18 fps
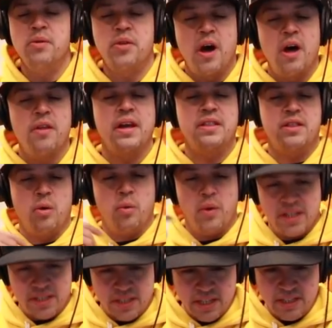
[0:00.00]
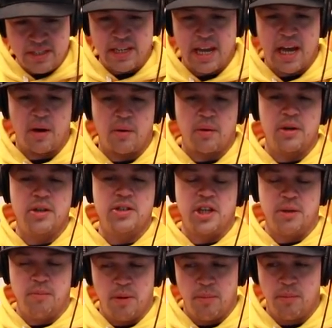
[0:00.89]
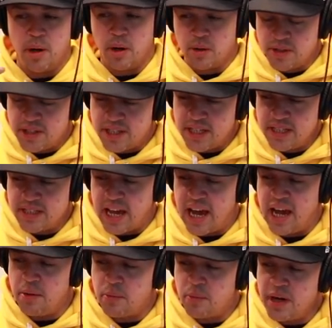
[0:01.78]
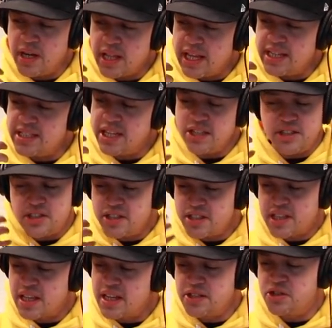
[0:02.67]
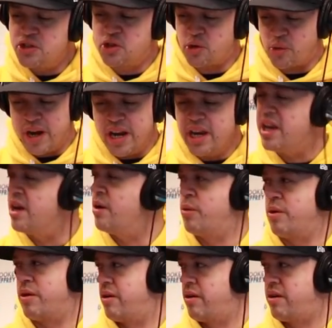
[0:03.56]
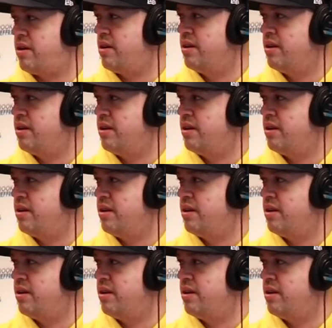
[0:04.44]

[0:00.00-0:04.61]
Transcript: with all like the whiskey sours and mimosas, I realize they should just let us drink at work.